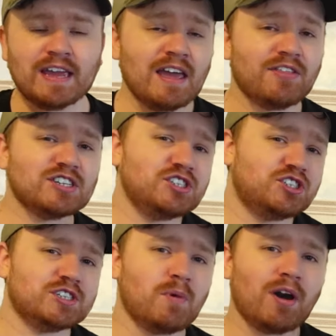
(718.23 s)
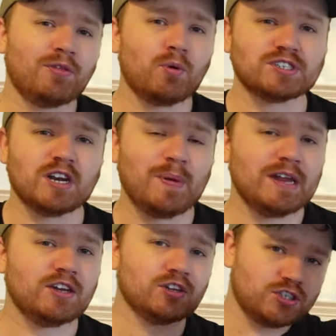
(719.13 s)
This is just my thoughts and
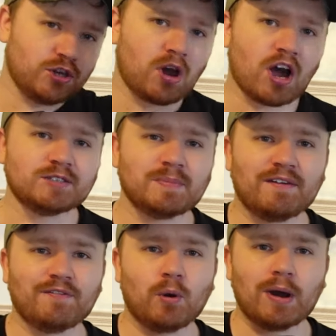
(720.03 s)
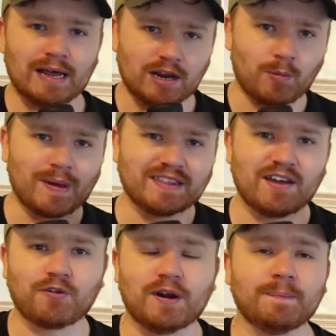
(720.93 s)
opinions. You guys may feel a little bit different.